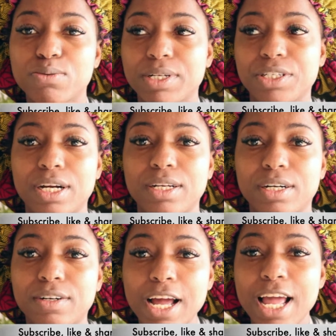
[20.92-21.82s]
to my
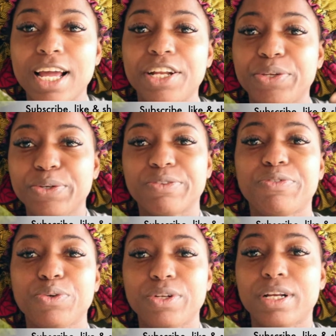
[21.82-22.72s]
channel, and those
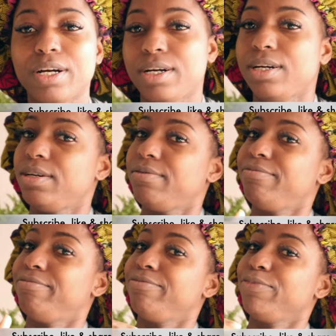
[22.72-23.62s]
of you that are
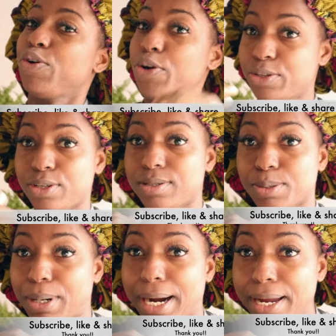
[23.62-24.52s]
going to
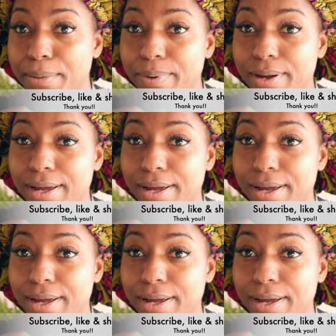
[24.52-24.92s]
subscribe,